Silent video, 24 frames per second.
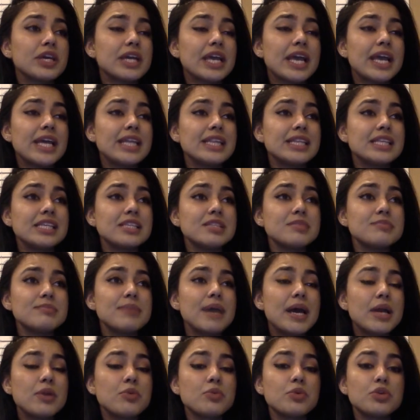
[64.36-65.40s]
gate, these
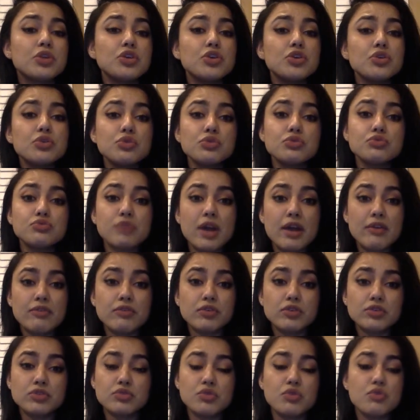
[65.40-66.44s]
men with huge
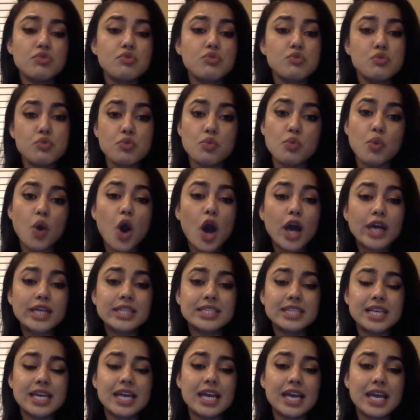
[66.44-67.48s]
rifles walked
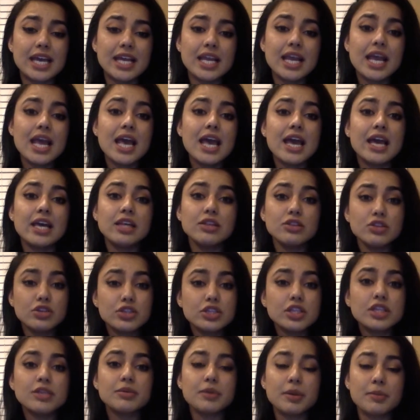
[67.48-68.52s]
in and looked
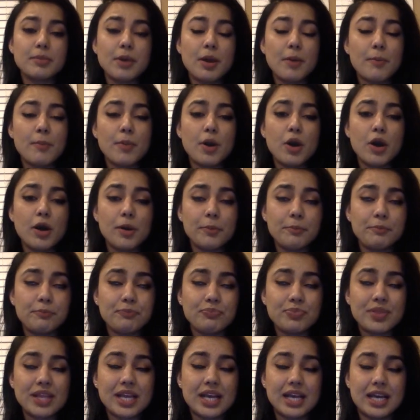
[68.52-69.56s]
at my mom,
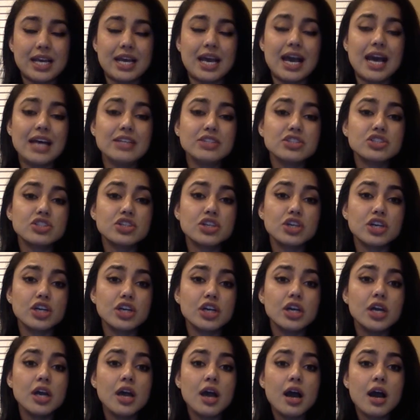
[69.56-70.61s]
asked
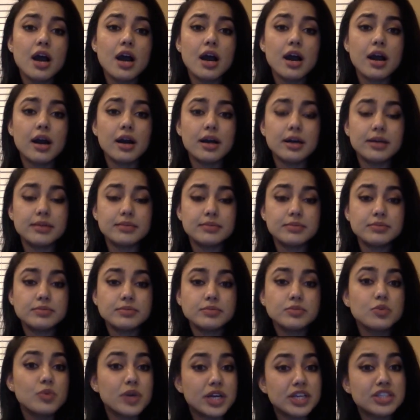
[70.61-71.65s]
her,
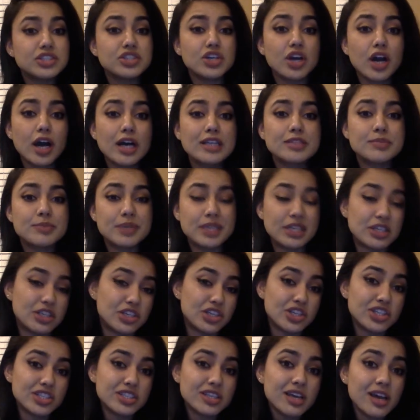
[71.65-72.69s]
where's your husband and
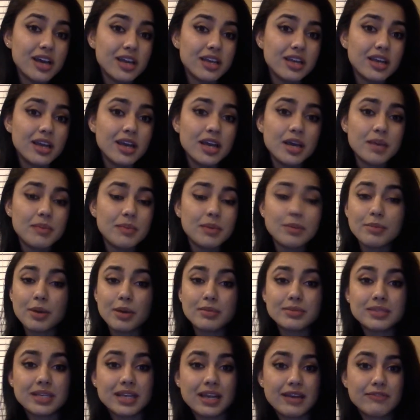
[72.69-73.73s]
your son? My mom
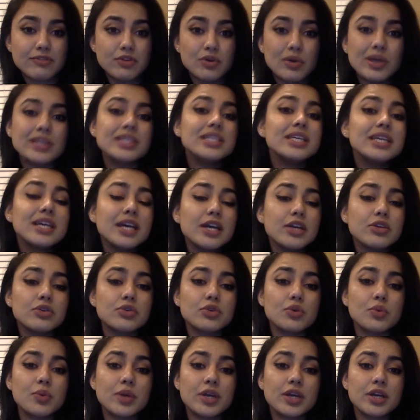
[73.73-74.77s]
said, I have no idea. I don't
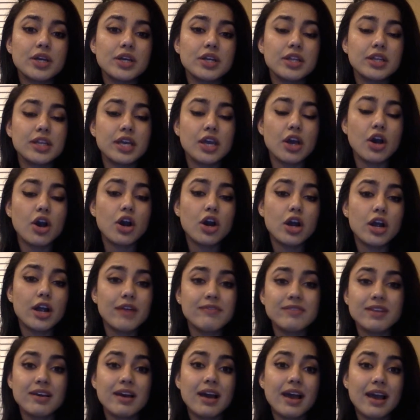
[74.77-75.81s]
know where they are.
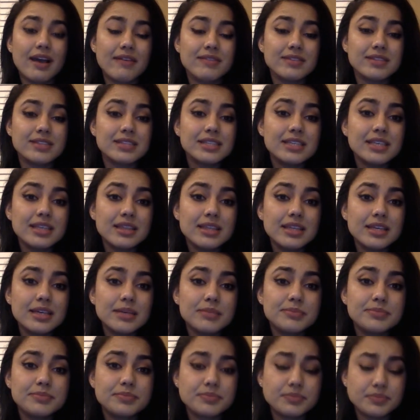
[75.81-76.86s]
I haven't seen them.